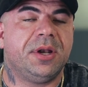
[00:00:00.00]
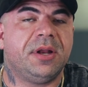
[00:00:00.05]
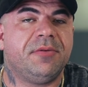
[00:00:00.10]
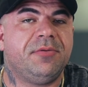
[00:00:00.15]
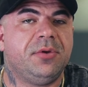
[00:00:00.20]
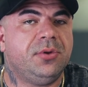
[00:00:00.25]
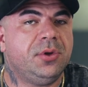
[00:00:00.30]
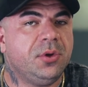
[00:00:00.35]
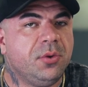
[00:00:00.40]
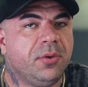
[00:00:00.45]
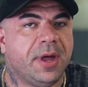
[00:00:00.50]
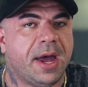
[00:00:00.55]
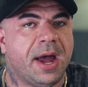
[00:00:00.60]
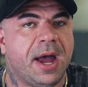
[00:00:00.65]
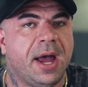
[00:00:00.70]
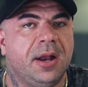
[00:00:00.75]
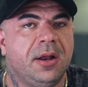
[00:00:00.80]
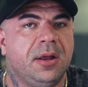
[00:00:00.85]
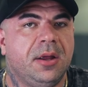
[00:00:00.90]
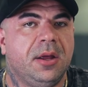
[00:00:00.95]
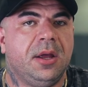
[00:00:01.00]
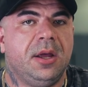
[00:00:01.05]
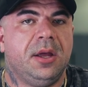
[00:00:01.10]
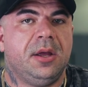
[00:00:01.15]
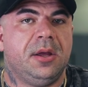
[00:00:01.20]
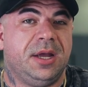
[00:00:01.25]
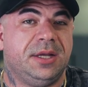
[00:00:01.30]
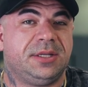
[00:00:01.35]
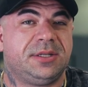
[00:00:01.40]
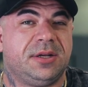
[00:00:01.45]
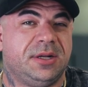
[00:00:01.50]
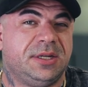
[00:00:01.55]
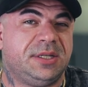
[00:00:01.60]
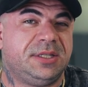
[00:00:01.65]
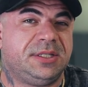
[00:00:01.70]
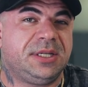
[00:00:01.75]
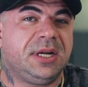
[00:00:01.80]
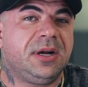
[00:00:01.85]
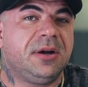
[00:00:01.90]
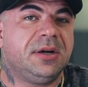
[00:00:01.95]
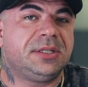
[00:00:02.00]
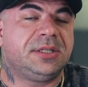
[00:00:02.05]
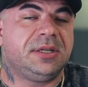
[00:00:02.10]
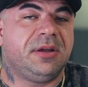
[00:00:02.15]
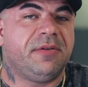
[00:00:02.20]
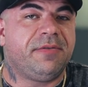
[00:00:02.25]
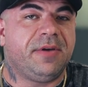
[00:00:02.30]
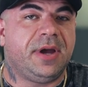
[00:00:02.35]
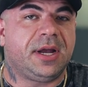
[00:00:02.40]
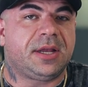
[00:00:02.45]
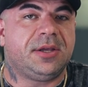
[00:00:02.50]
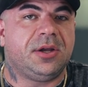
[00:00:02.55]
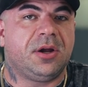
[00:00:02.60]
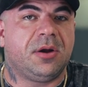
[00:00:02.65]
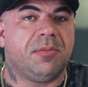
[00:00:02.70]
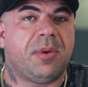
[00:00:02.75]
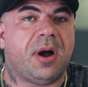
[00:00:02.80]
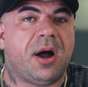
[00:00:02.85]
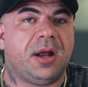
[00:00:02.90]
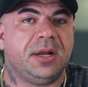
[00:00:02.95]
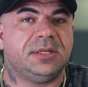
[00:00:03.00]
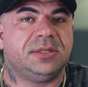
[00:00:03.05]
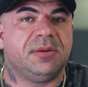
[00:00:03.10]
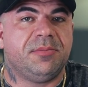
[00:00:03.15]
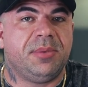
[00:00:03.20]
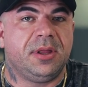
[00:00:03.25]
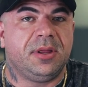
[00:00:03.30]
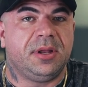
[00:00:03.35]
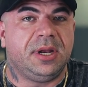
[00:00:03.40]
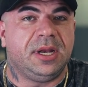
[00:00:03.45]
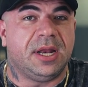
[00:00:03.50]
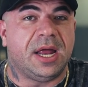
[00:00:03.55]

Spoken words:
And if you do that, it's gonna seriously affect your body's ability